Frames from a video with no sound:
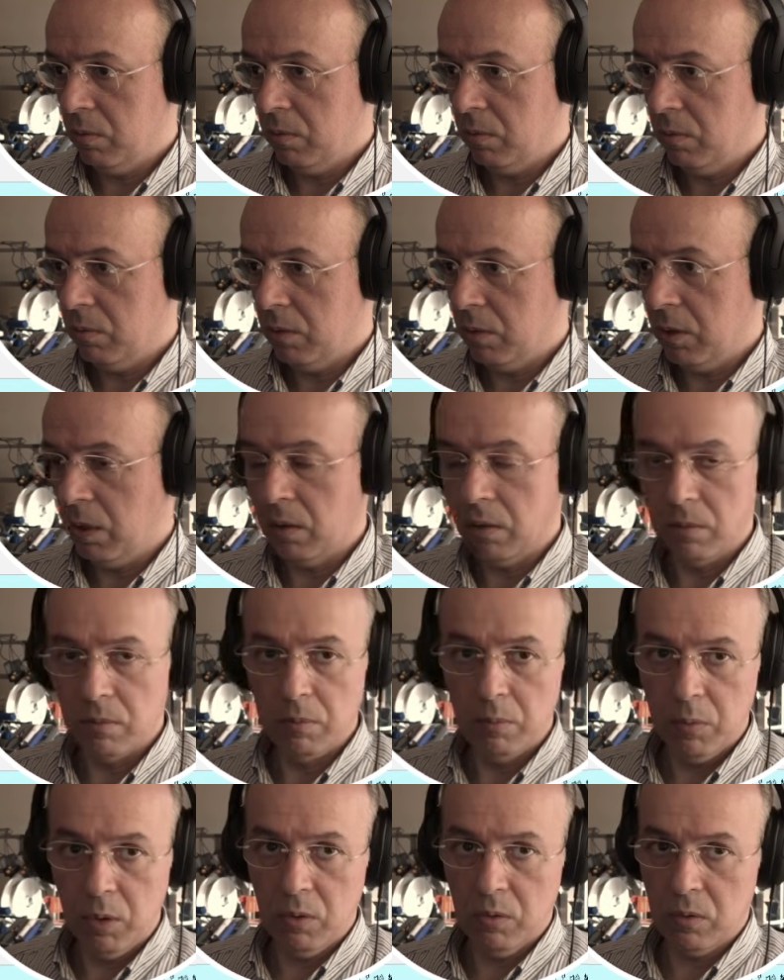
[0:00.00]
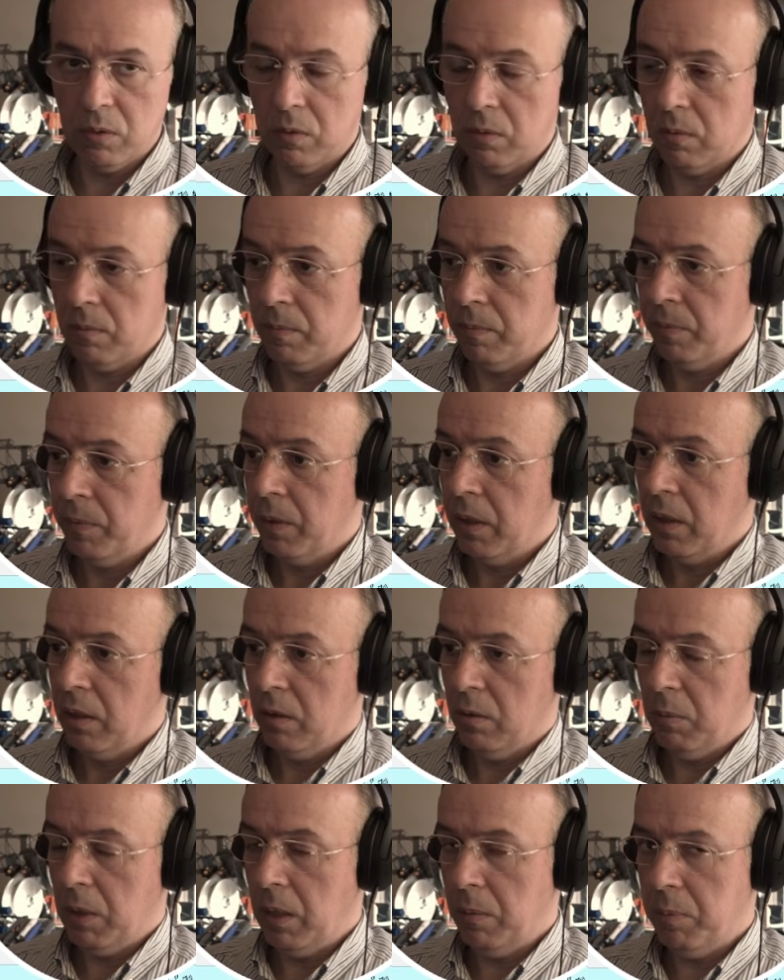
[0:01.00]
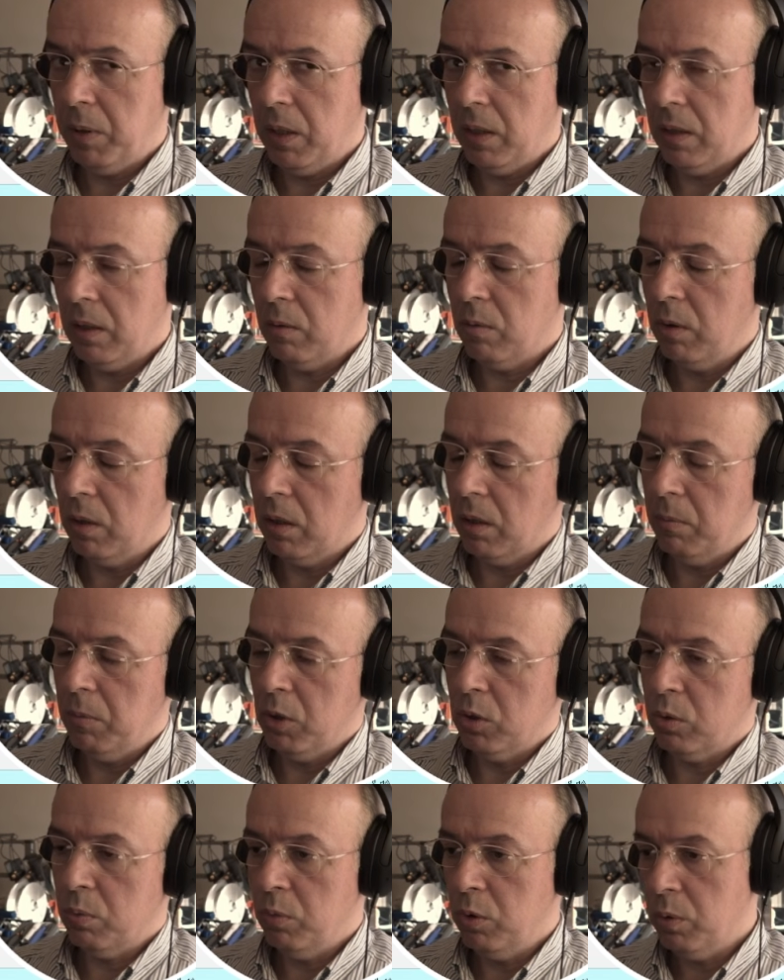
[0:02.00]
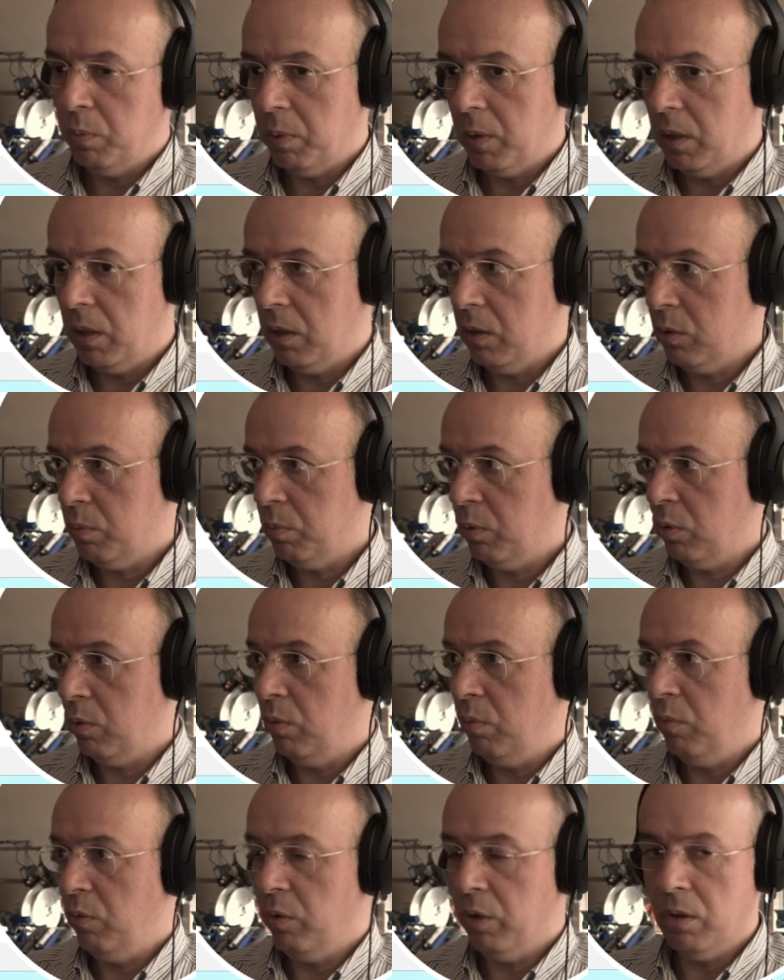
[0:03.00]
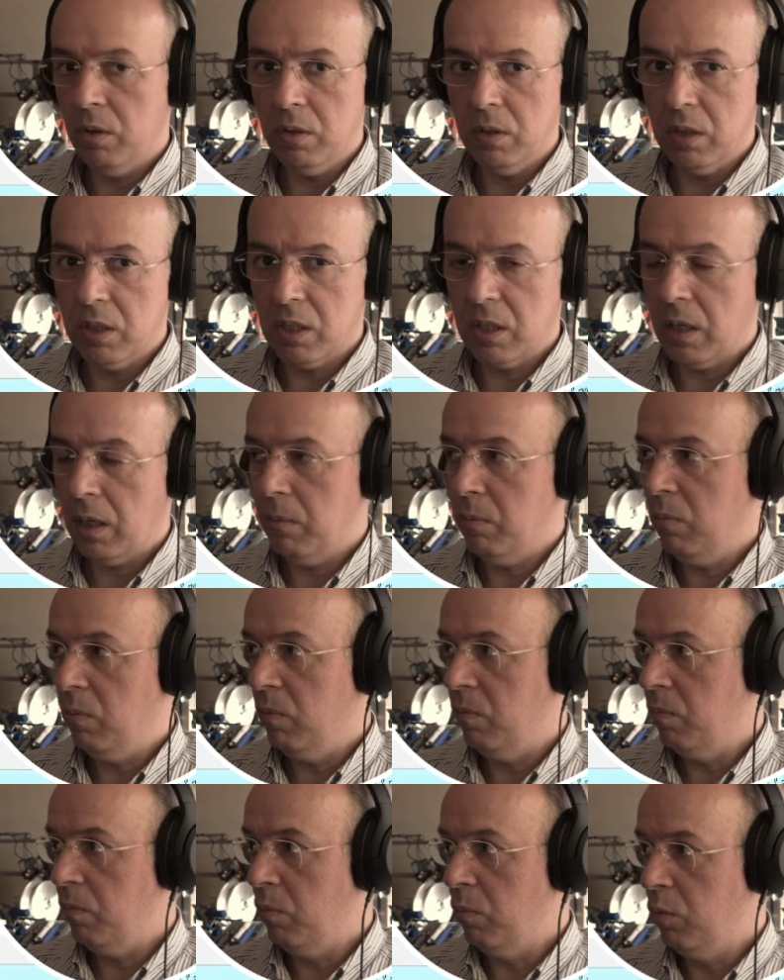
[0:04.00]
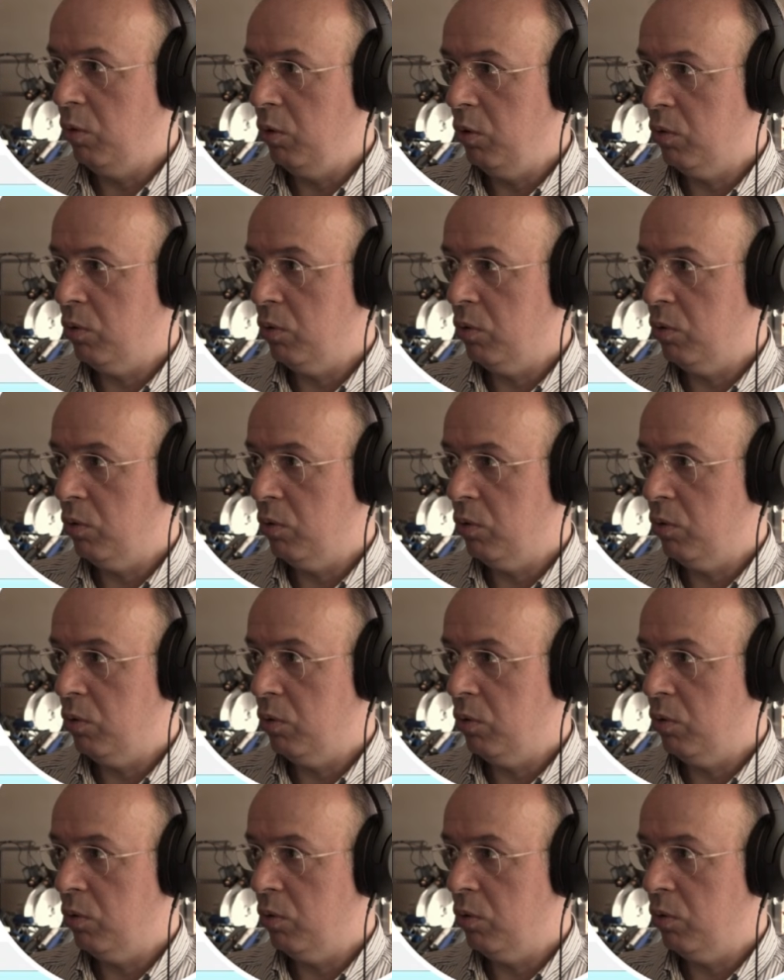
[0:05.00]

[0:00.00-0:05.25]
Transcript: It's unnecessary to make very small adjustments at this stage since the model is still far from its